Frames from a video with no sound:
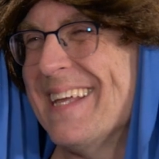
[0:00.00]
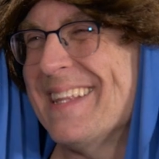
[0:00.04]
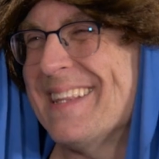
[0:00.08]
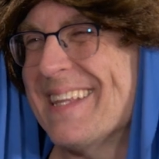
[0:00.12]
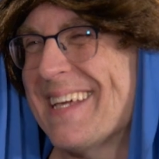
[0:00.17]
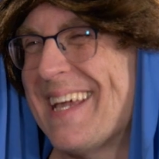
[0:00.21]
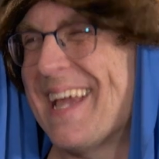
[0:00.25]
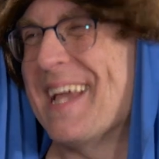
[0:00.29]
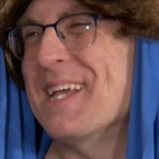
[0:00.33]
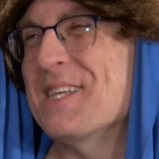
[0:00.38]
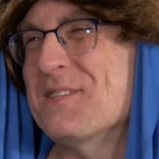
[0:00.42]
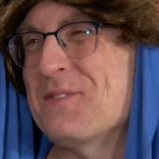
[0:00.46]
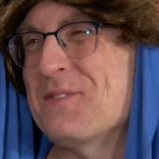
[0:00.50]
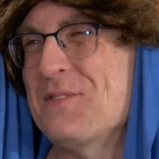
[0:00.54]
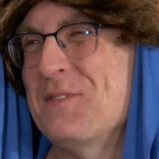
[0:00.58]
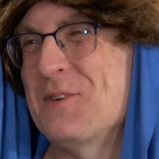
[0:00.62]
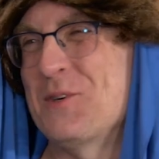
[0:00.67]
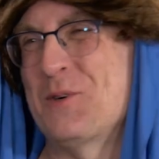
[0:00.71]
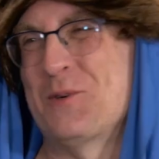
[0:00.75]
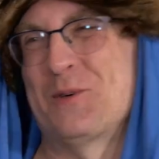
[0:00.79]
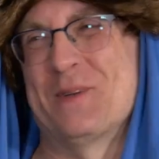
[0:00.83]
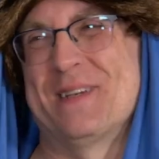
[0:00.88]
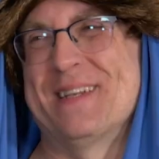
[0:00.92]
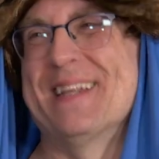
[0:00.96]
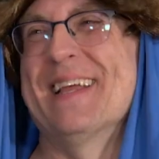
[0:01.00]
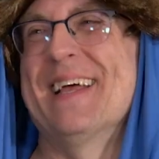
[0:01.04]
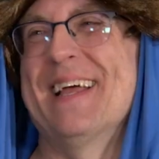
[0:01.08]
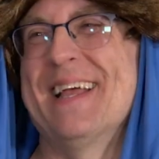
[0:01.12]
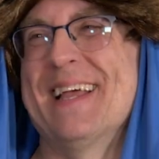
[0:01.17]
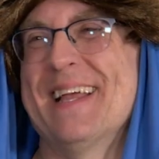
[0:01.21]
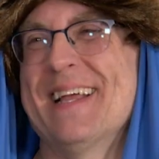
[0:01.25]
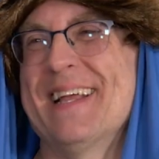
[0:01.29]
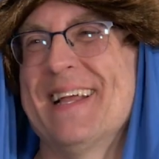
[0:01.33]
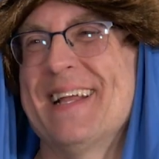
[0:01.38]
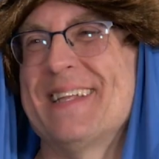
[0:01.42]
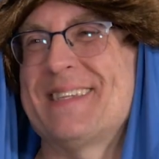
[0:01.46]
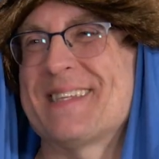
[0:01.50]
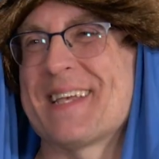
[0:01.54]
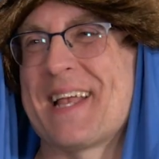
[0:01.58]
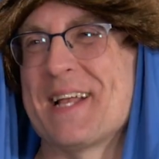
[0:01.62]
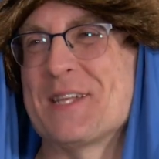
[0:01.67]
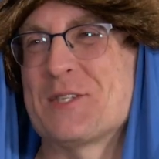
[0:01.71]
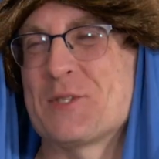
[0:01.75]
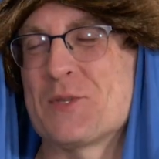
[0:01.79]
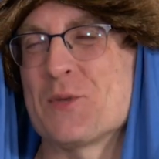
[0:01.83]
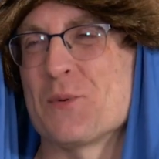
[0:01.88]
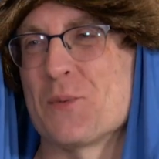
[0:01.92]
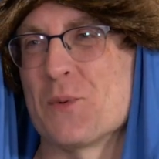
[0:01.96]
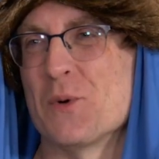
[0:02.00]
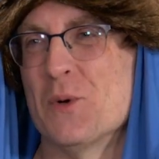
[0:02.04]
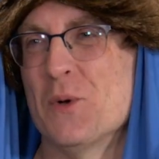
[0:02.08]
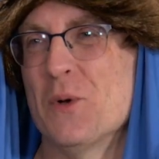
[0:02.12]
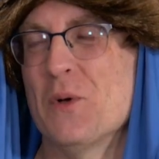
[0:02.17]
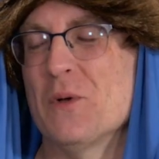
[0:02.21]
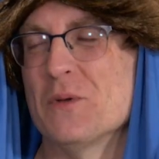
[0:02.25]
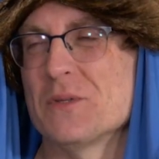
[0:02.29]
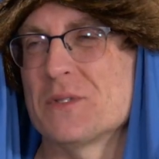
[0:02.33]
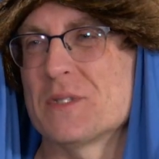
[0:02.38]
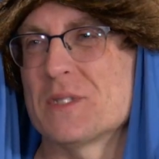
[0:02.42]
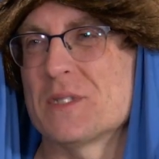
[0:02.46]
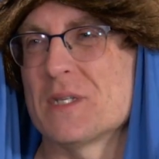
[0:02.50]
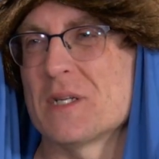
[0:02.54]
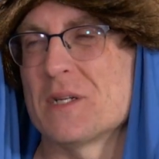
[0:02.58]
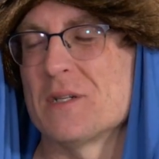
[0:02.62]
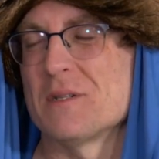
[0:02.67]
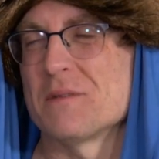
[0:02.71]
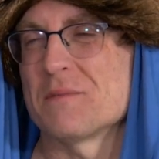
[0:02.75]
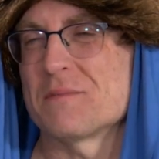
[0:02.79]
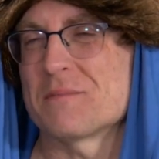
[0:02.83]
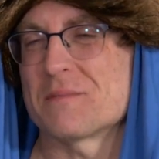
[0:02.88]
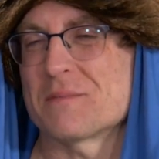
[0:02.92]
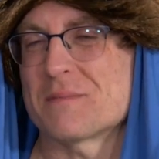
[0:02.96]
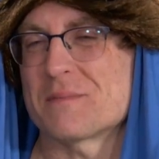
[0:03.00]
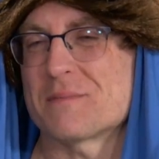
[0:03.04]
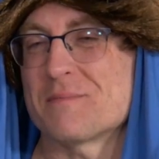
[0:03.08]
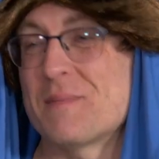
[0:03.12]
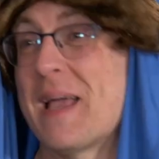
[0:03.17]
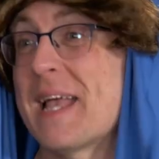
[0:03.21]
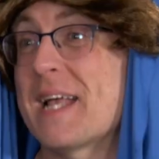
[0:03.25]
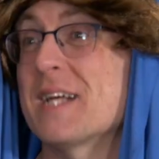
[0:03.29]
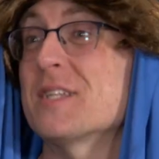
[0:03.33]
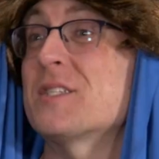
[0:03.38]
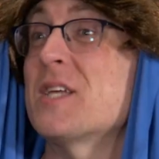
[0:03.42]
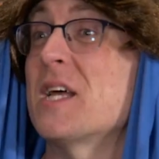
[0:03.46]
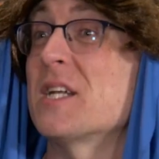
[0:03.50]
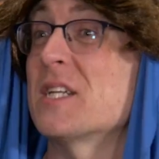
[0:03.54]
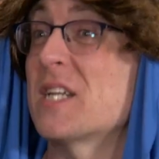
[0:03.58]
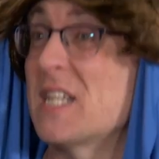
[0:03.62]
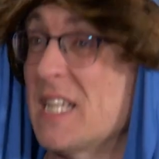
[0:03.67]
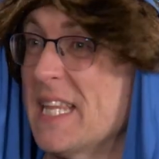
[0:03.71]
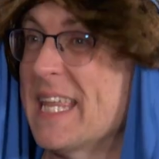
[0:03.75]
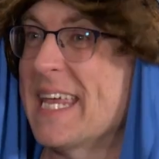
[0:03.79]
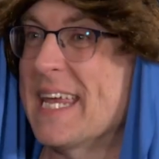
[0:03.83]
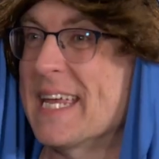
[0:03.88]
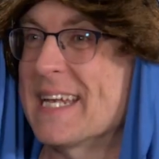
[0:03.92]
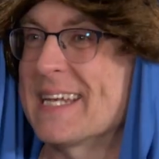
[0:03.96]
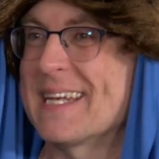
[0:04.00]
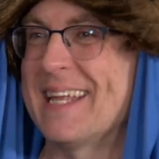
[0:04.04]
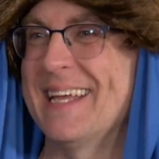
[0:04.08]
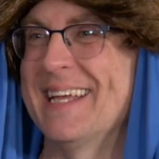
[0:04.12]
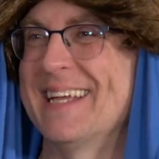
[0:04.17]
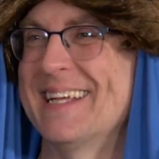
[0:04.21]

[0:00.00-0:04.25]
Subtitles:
eat the king's food. It's against the rules. It'll make us unclean.